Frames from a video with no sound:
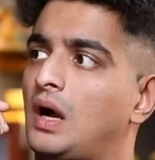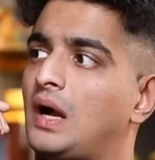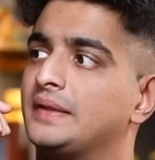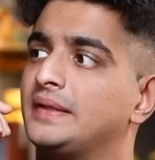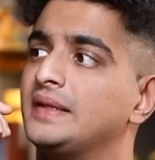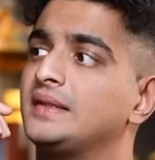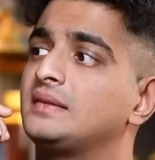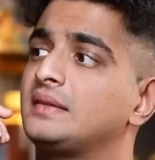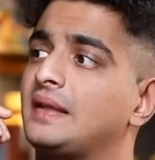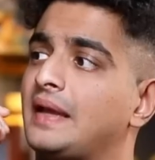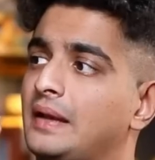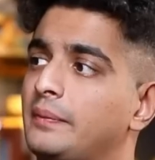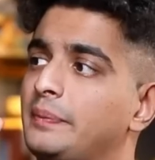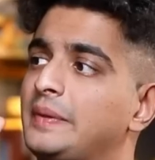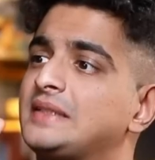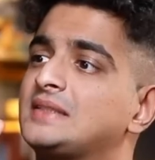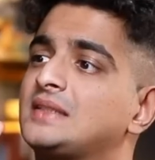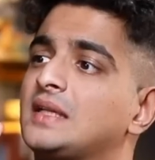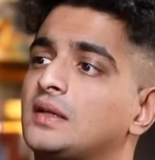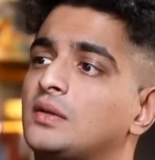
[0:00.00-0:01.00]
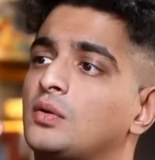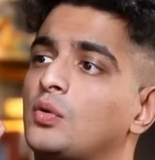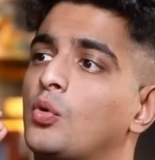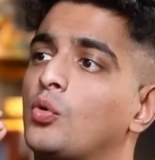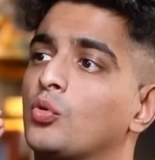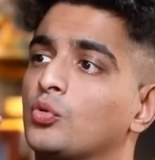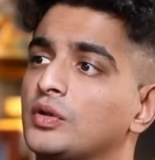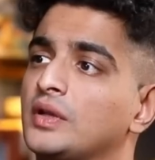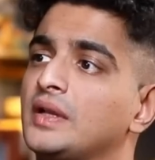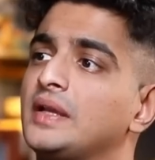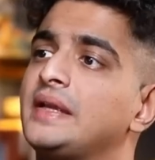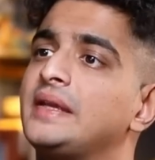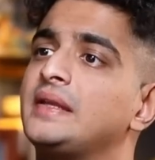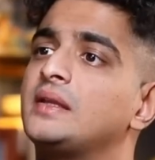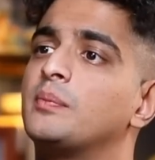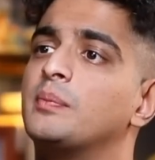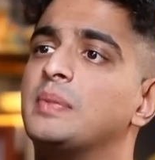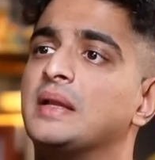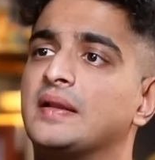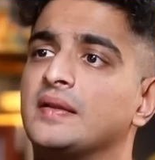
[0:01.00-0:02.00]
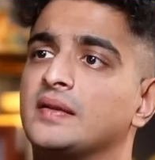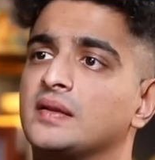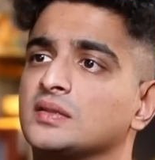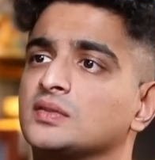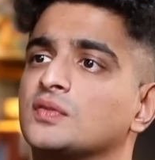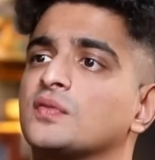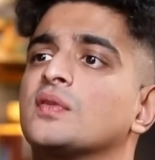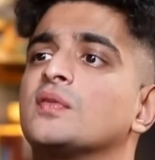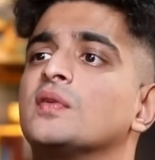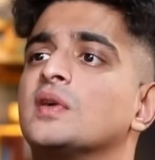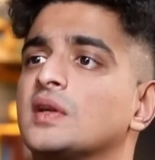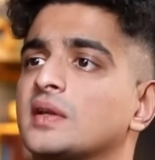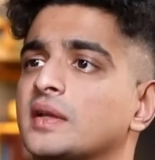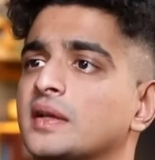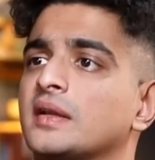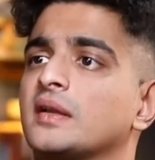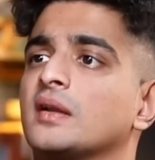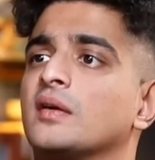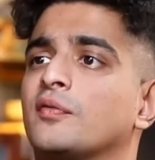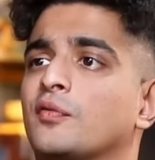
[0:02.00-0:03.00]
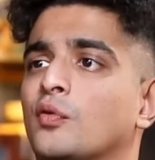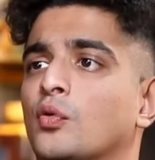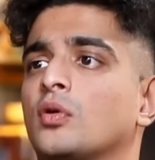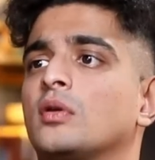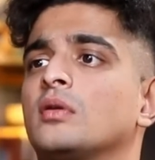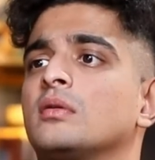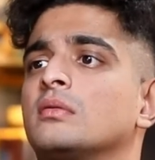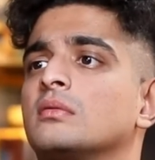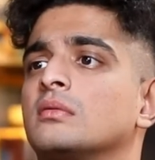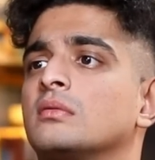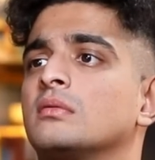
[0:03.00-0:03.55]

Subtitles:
are there therapies that only the billionaires of the world can afford?